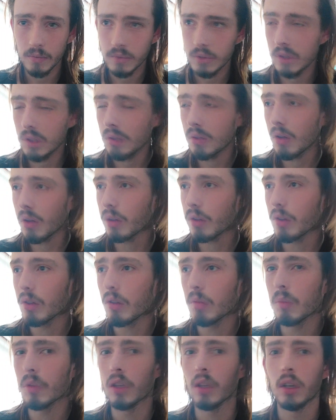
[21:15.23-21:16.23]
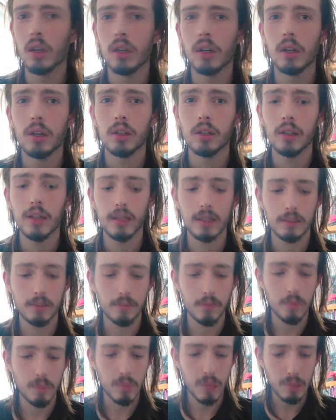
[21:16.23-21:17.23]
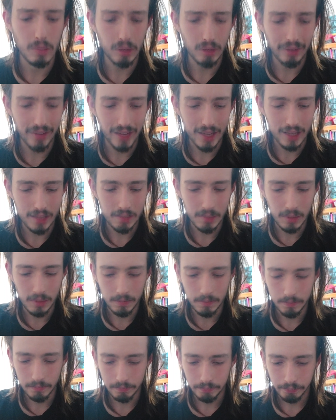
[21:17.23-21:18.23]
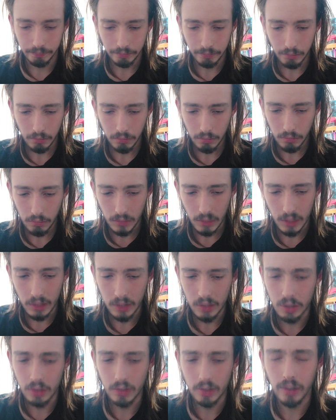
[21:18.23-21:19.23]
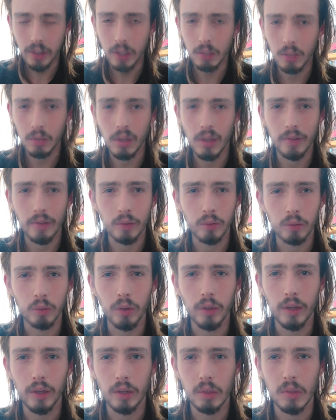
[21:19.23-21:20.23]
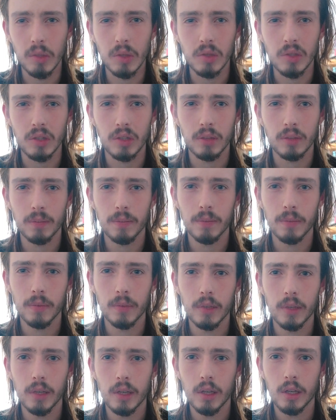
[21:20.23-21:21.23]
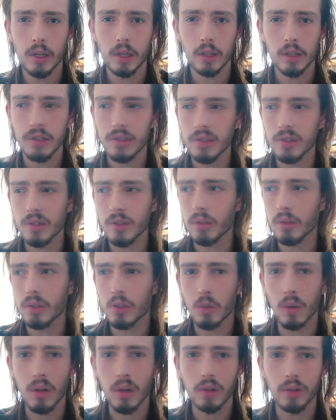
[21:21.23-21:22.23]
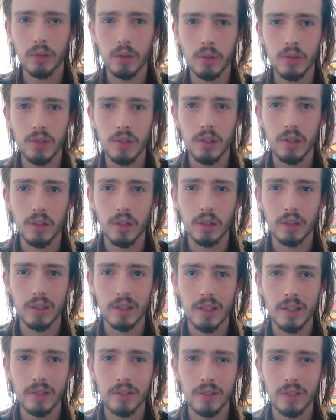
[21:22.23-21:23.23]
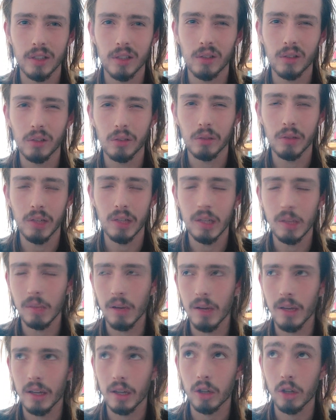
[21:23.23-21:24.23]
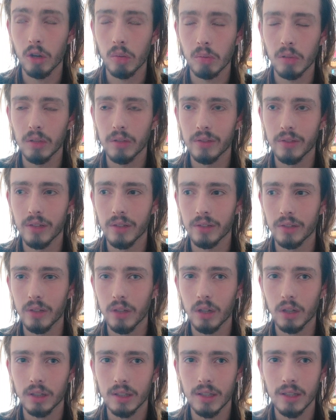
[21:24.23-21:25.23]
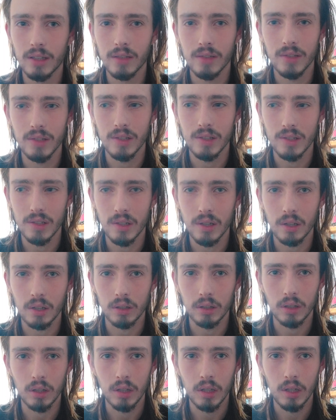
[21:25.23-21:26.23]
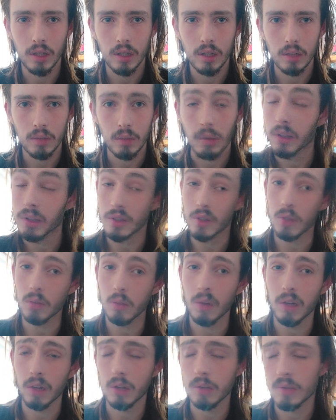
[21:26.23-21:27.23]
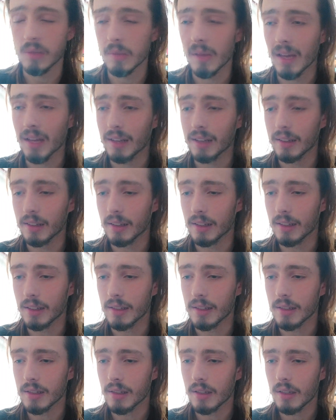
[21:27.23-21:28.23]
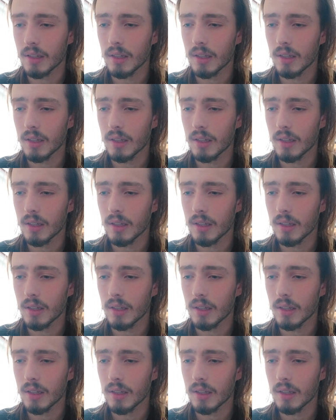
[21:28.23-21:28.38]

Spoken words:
Do you know the number? Like, people have asked me, do you think we'll ever run out of music? Because there's only 12 notes in an octave. You can only really play a couple of different octaves in a song, when it comes to melody, at least.